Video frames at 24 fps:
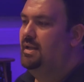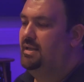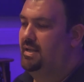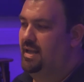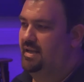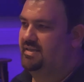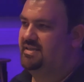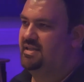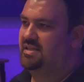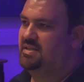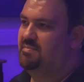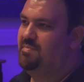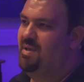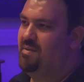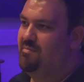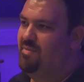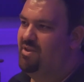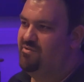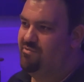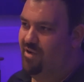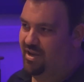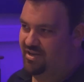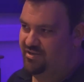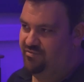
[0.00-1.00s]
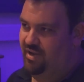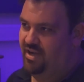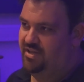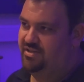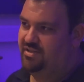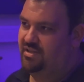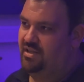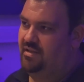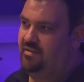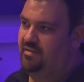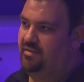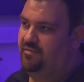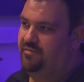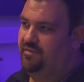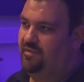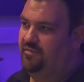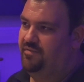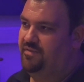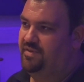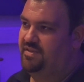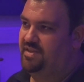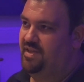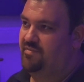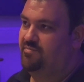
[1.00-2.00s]
Yes, it's a bit mid-range rich, the
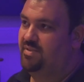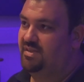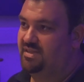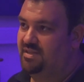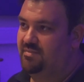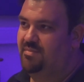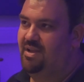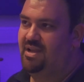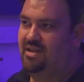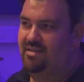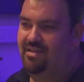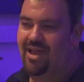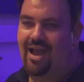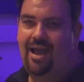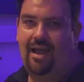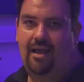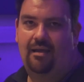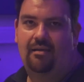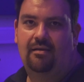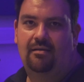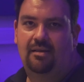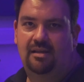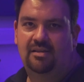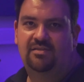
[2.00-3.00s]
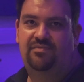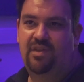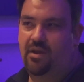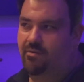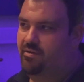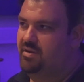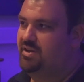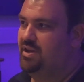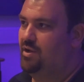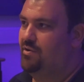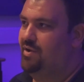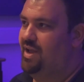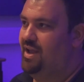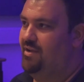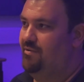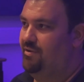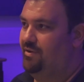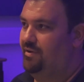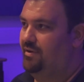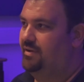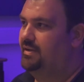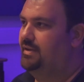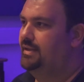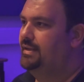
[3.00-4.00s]
57, but to me that is very
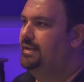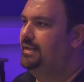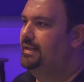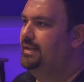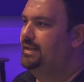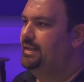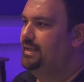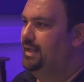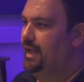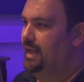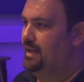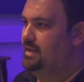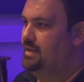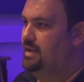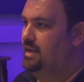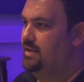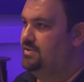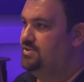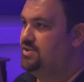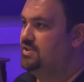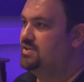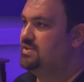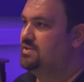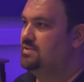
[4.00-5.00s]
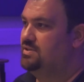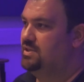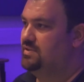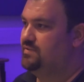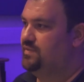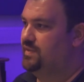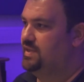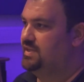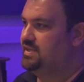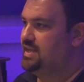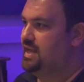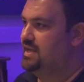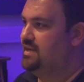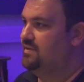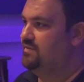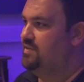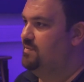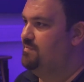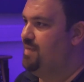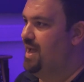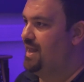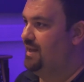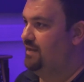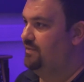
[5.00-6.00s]
coherent. And just for the sake of the
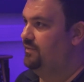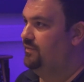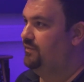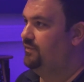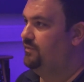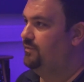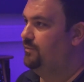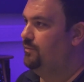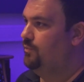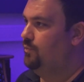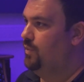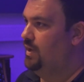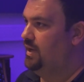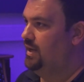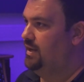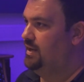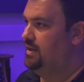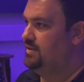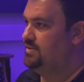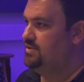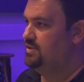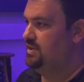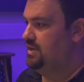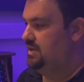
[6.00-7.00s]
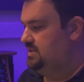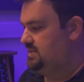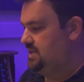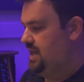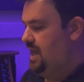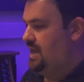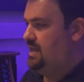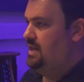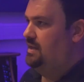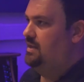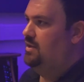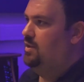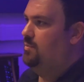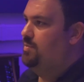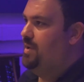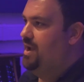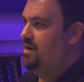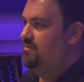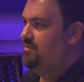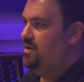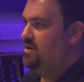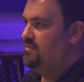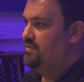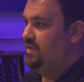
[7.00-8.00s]
balance, we're going to just add a little pair
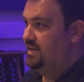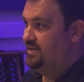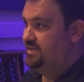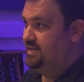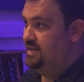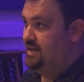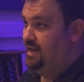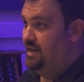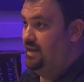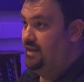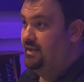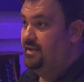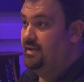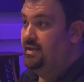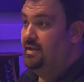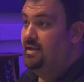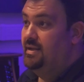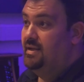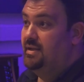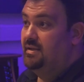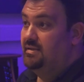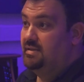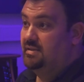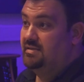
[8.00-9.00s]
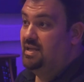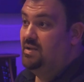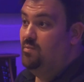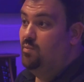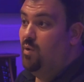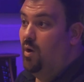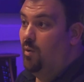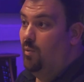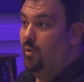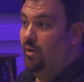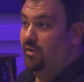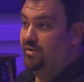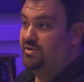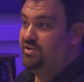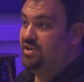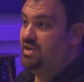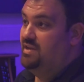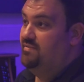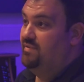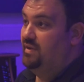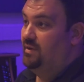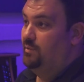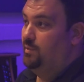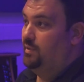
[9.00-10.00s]
of overheads in here to see what we're
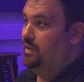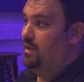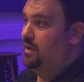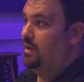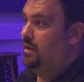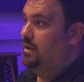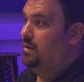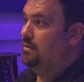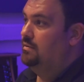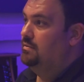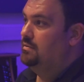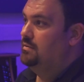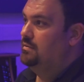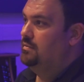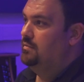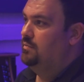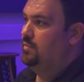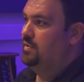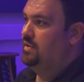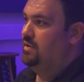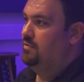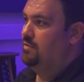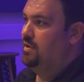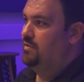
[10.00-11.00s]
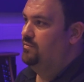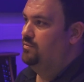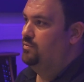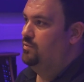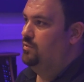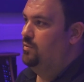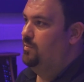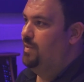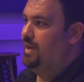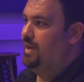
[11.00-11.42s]
achieving with our overall